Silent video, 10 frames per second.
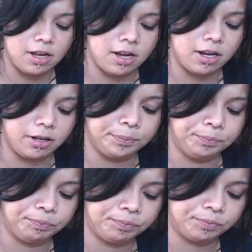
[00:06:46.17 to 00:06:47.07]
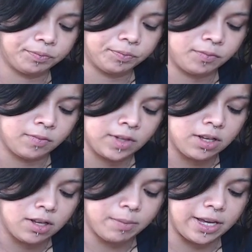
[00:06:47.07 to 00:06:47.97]
Um,
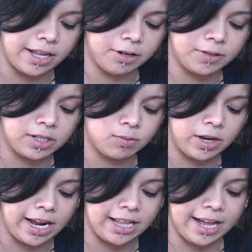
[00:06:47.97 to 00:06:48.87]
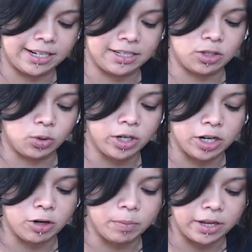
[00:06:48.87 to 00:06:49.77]
but yeah, there was this one guy that had his door
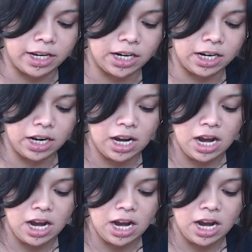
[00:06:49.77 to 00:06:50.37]
open,